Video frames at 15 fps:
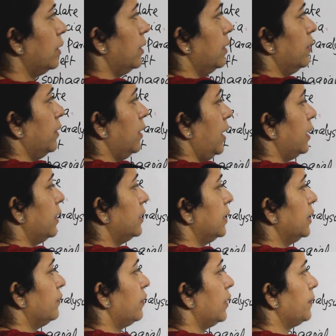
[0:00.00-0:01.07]
another
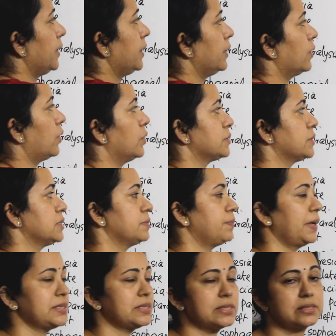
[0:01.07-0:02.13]
inflammatory cause is
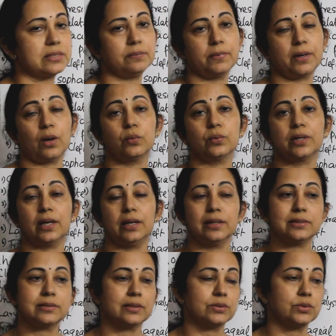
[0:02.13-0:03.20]

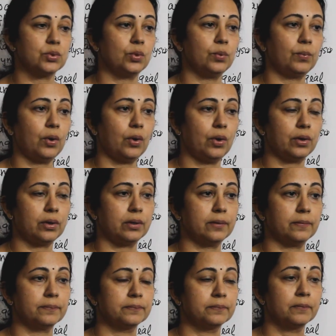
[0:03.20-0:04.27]
Patterson-Brown-Kelly syndrome
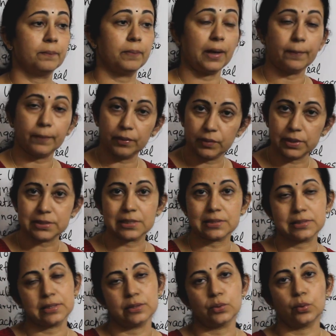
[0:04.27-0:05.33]
or Plummer-Wilson
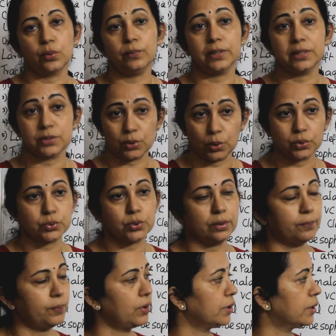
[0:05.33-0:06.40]
syndrome. It is also
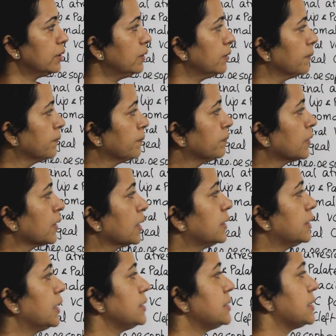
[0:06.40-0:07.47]
important.
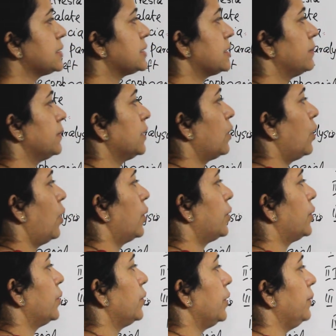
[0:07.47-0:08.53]
Then systemic
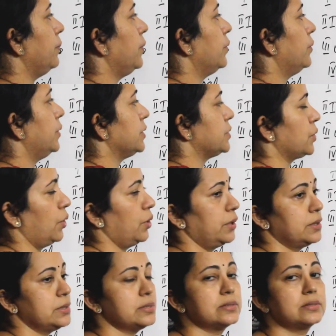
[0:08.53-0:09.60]
autoimmune
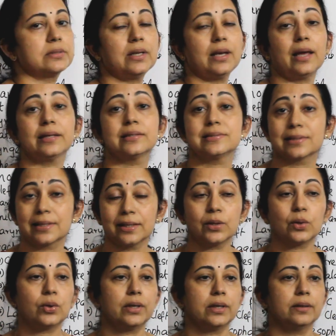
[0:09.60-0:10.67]
disorders like
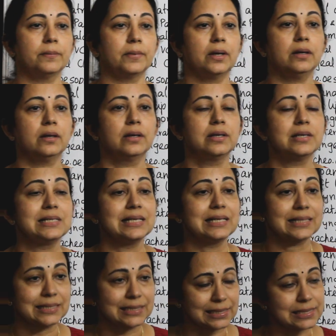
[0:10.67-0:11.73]
scleroderma,
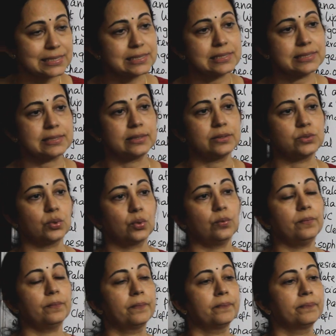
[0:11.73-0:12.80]
Crest
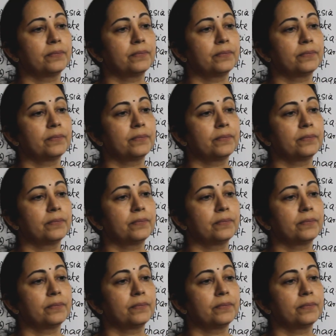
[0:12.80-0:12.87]
syndrome